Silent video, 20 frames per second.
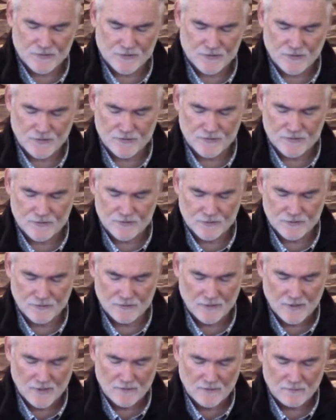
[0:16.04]
turn to
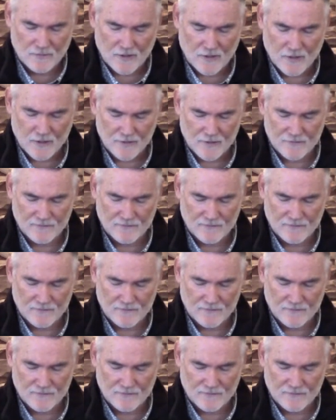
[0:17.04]
Mark